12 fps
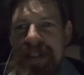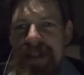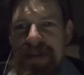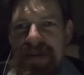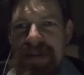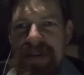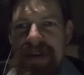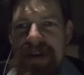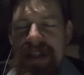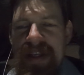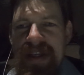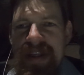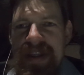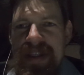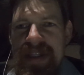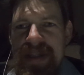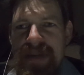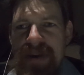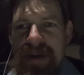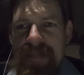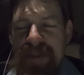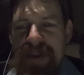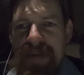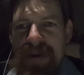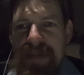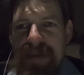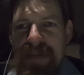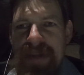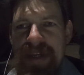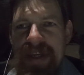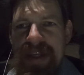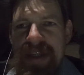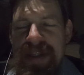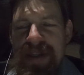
So you had like this where, you know, where people are getting